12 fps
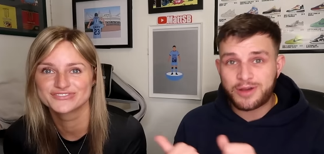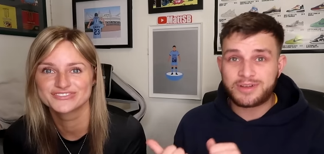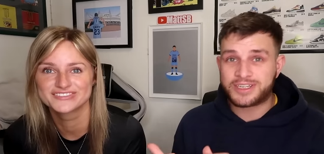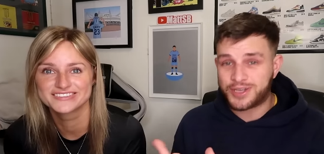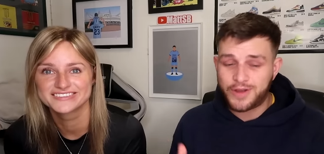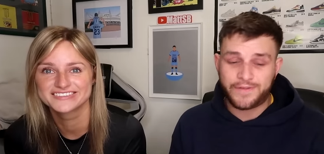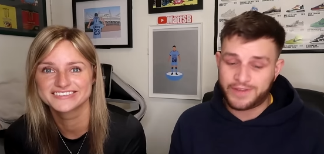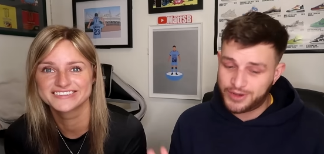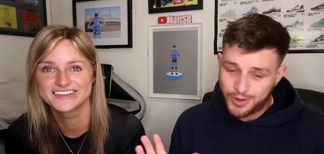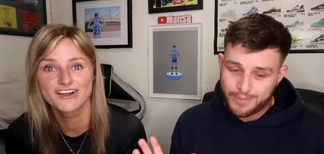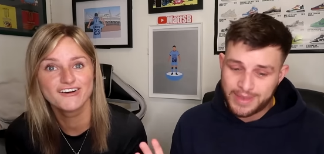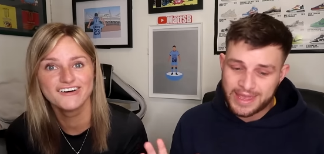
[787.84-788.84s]
Speaker 1: at
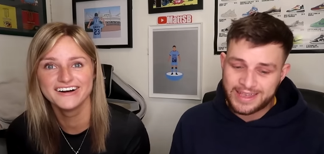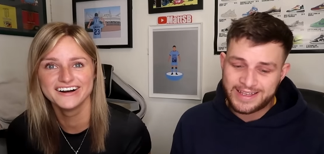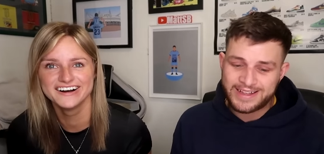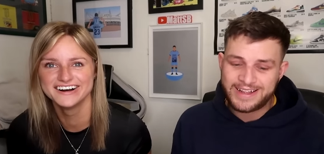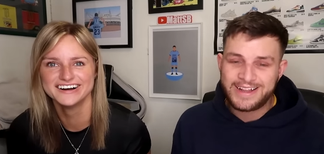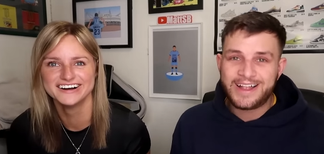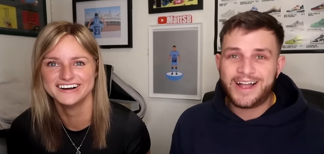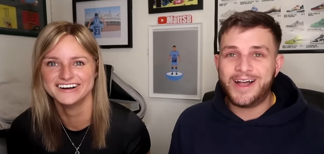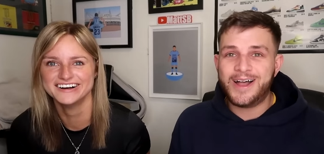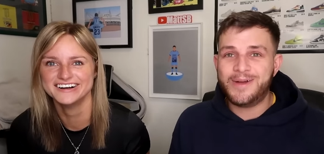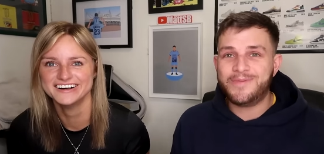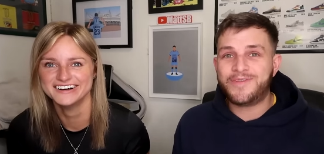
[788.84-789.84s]
Sophie, not me.
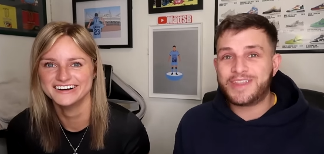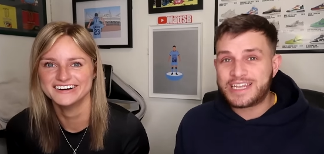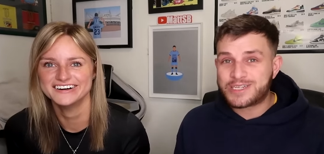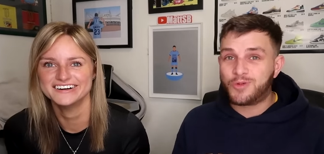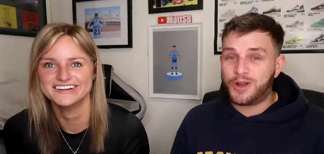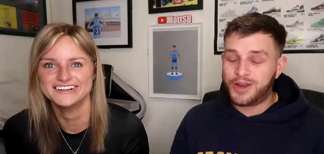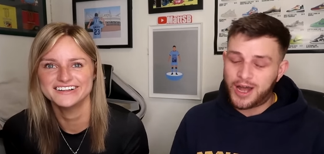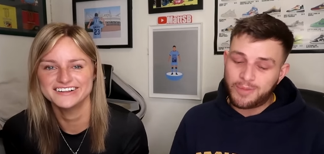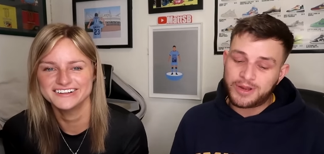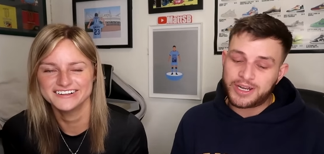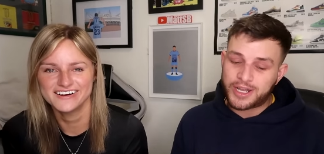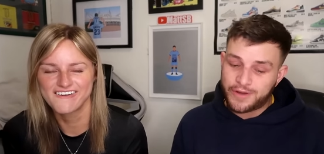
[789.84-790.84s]
For this one,
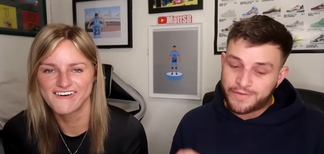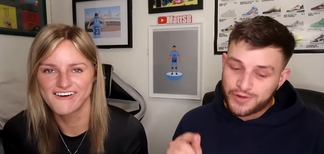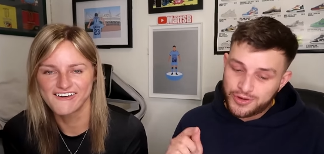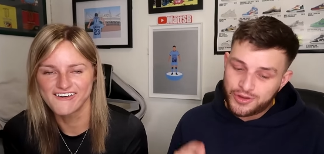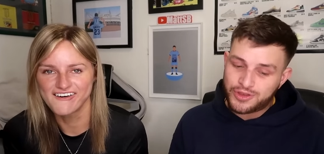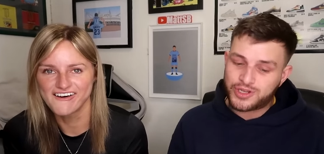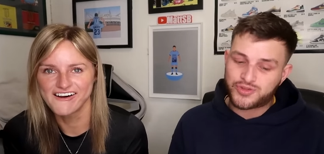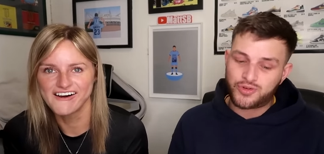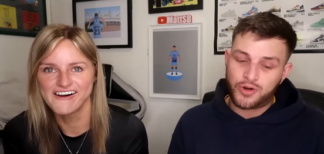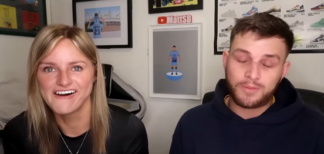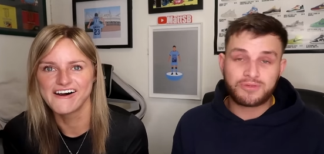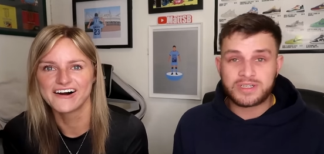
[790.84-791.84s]
I'm going to go for another
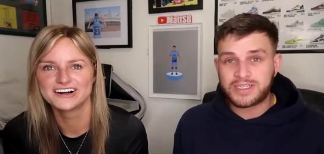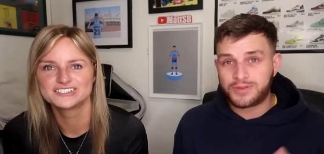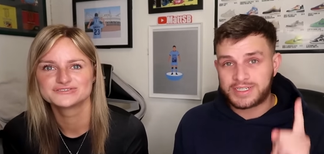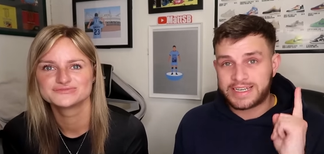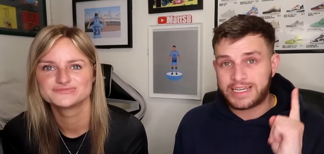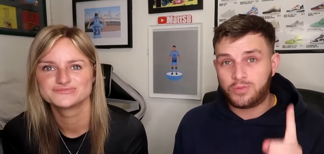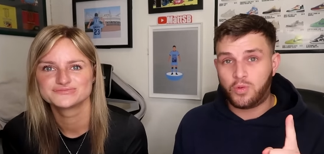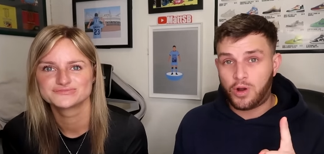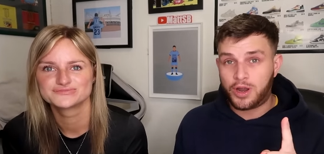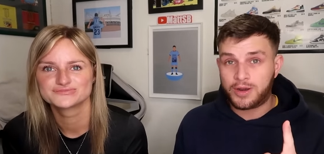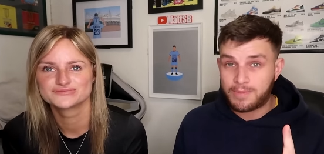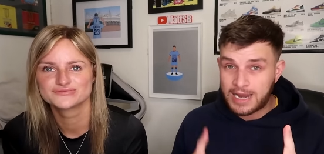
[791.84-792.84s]
draw. Bristol City
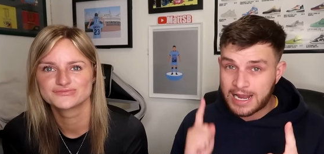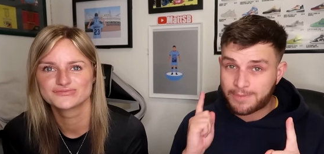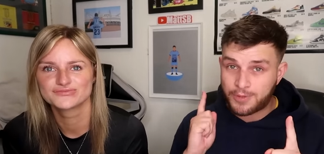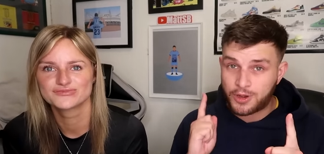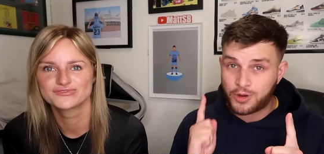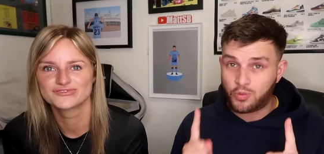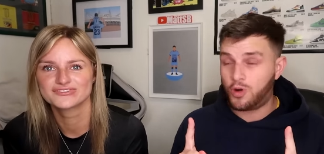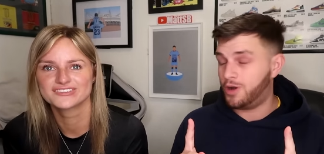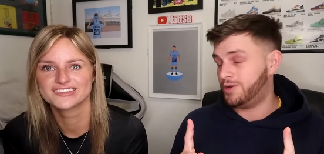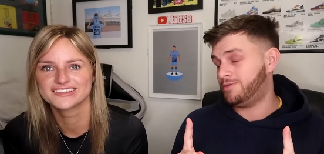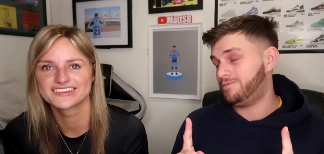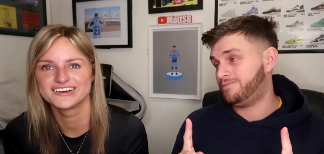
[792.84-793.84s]
1, Blackburn
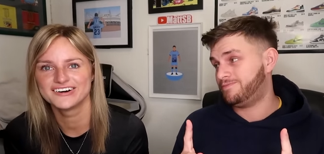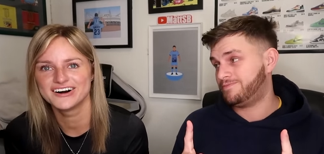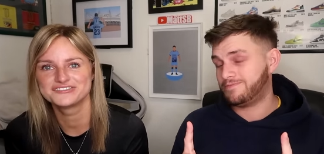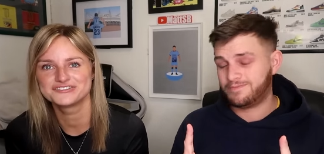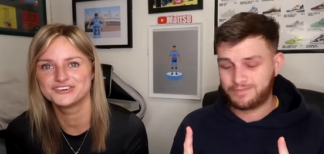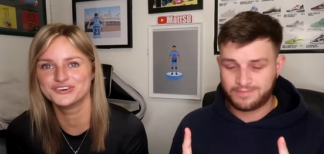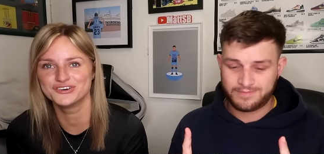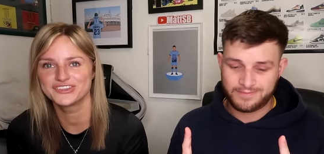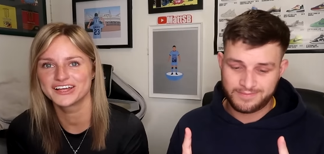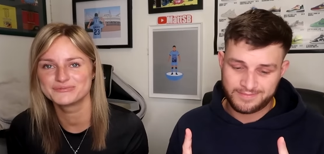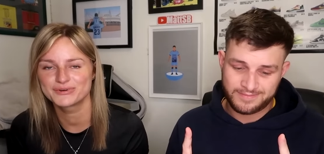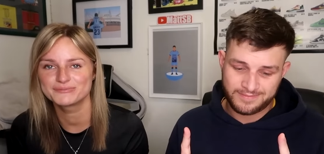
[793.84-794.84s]
1.
Speaker 2: Oh, after
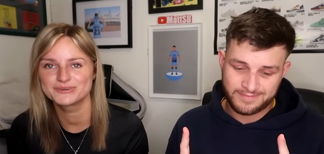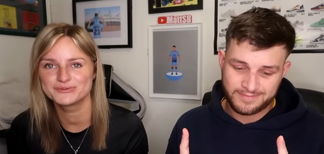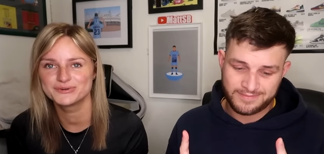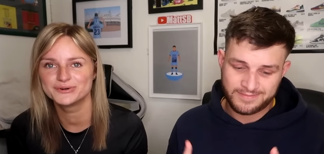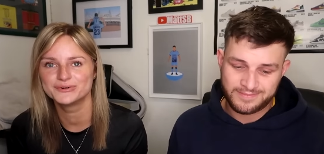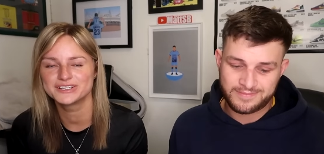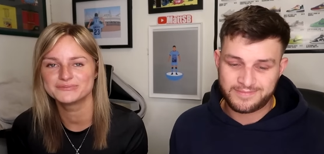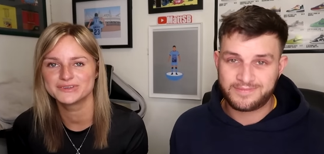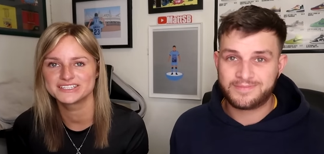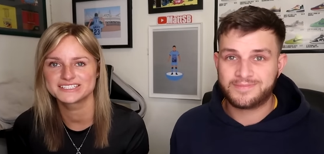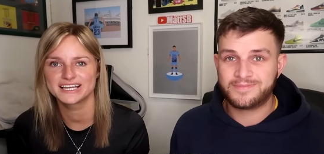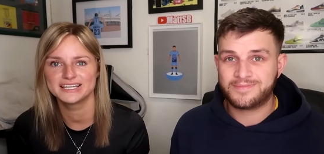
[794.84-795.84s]
all that, they probably will give
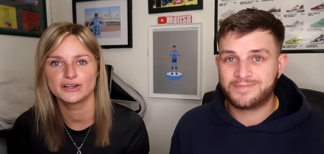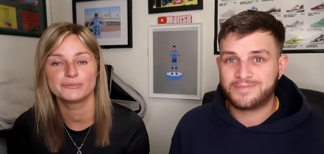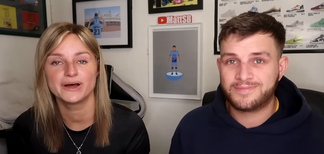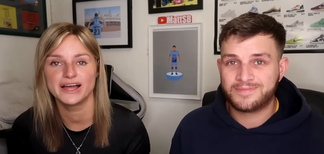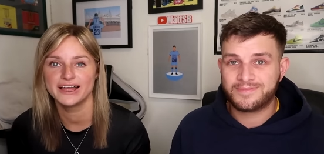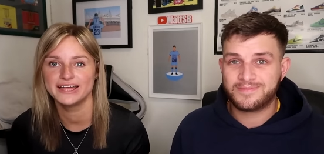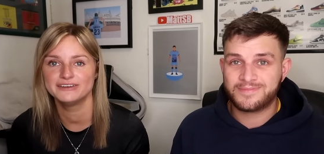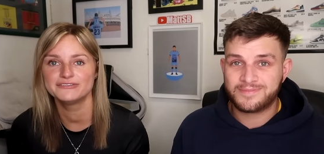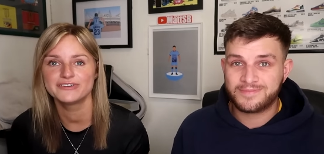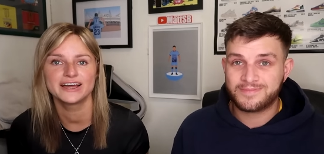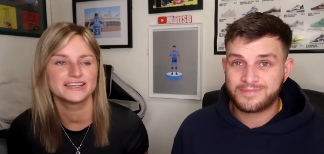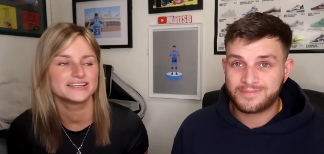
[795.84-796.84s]
me a telling off. But
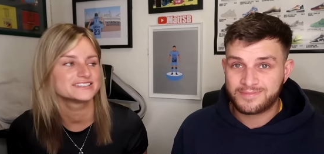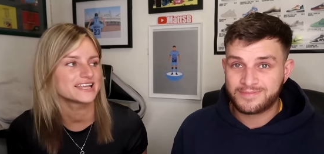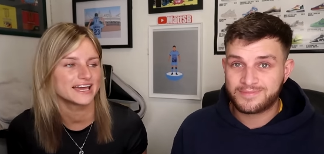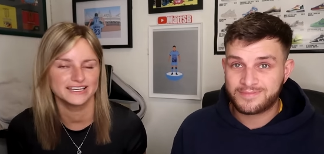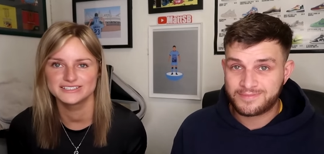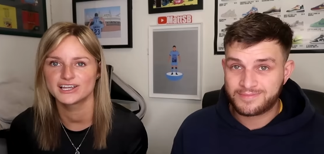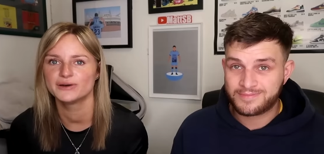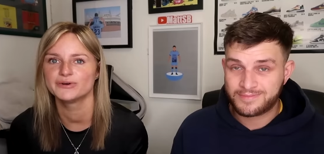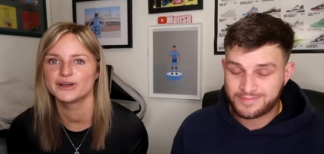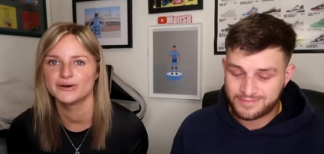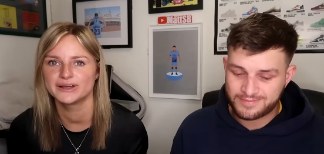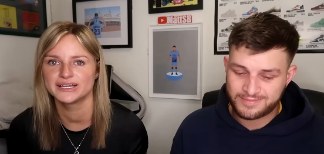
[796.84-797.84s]
in fairness, any
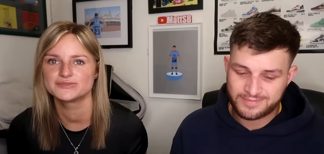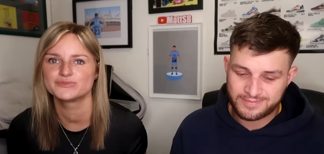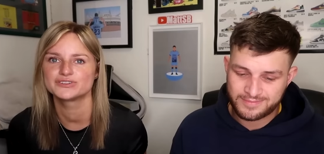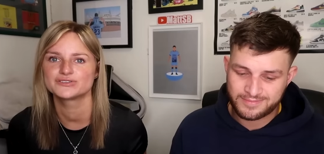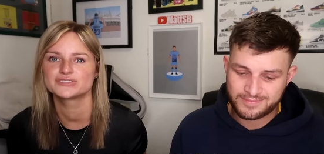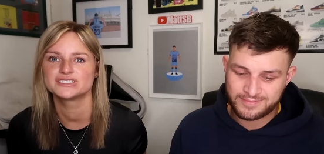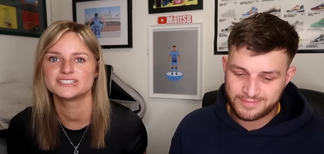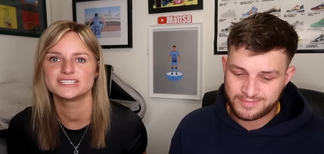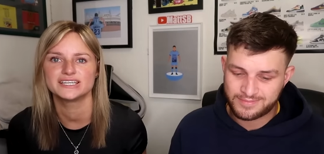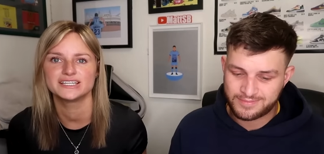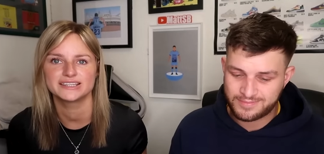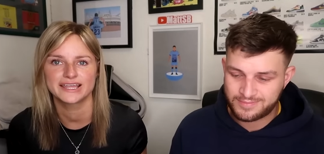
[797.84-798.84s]
time I go against Bristol
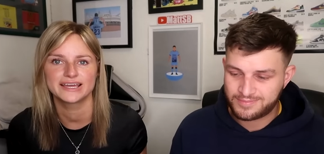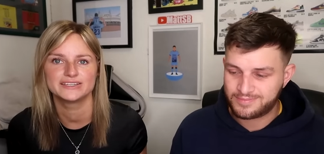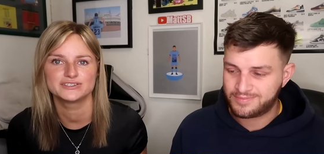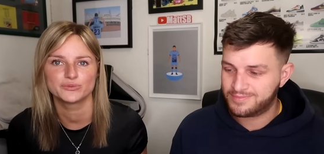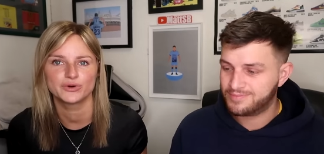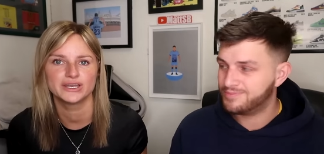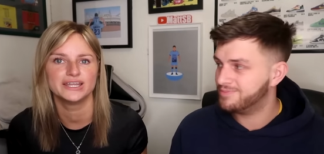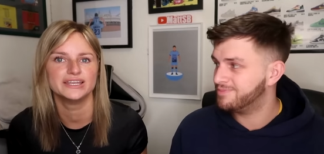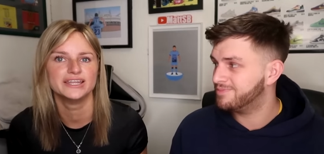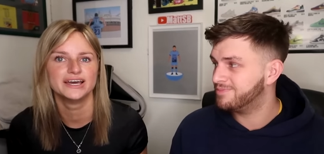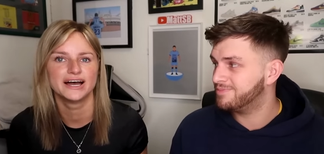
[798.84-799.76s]
City, they end up winning.